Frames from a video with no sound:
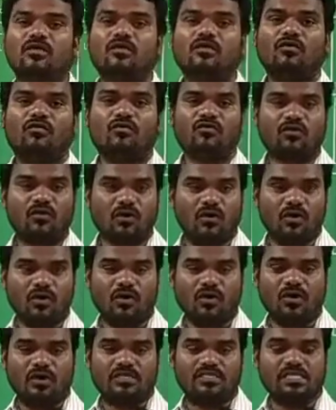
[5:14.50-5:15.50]

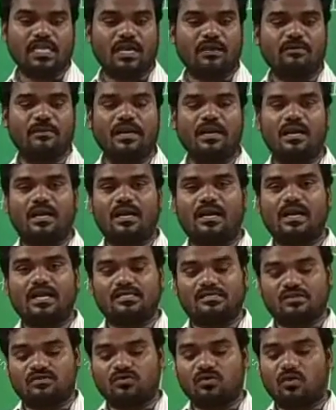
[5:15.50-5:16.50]
4 segment
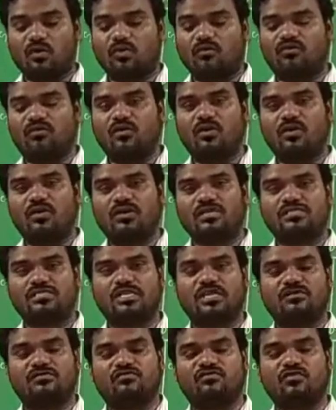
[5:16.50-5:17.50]
address. So 4
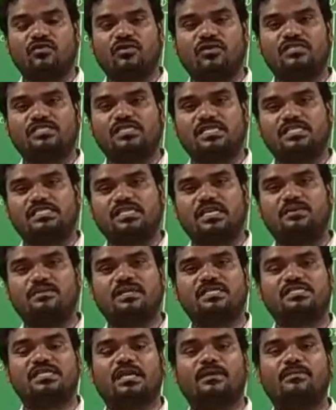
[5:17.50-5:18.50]

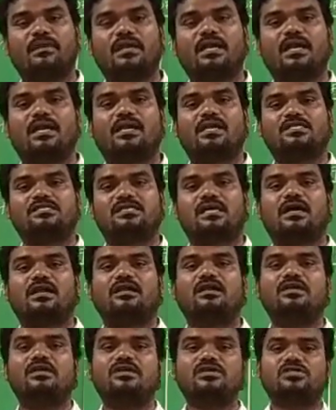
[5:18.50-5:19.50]
16-bit segment address
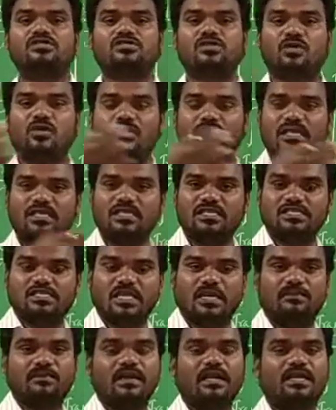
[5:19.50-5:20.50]
are stored in the
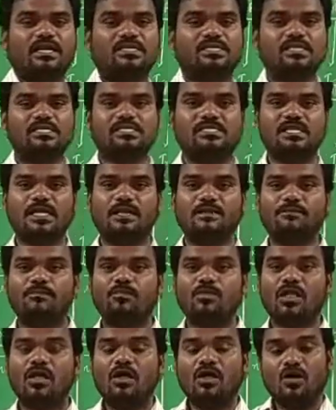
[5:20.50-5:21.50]
segment register.
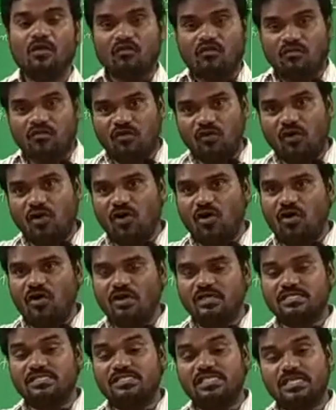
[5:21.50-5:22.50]
4
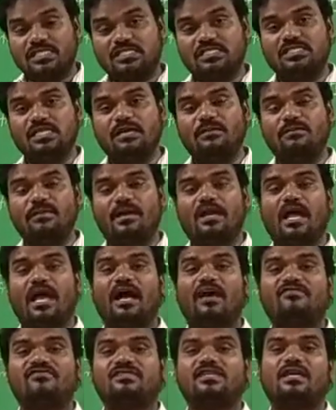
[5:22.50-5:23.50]
16-bit
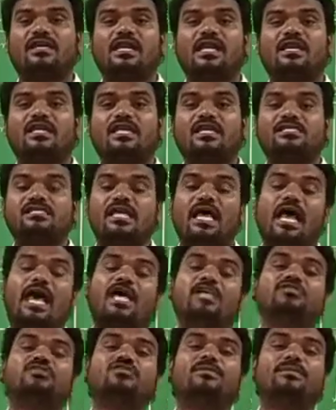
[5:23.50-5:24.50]
offset address
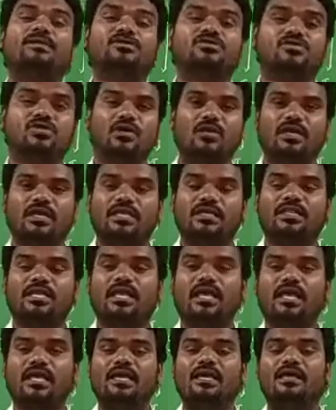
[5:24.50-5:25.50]
has to be stored in
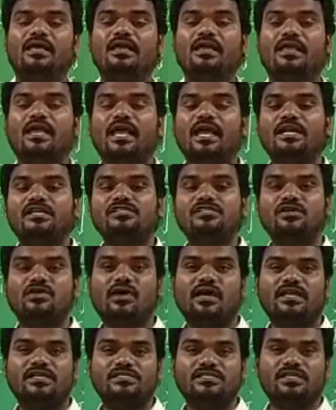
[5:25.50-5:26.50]
the
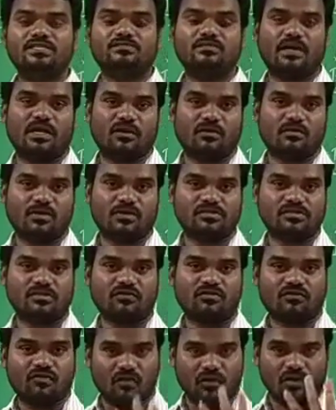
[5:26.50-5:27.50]
8086 microprocessor.
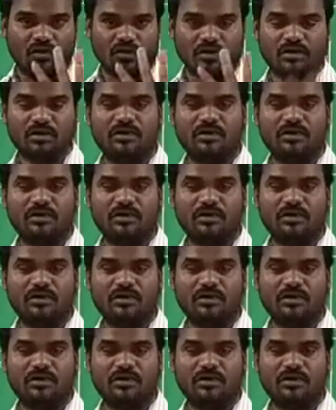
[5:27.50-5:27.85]
4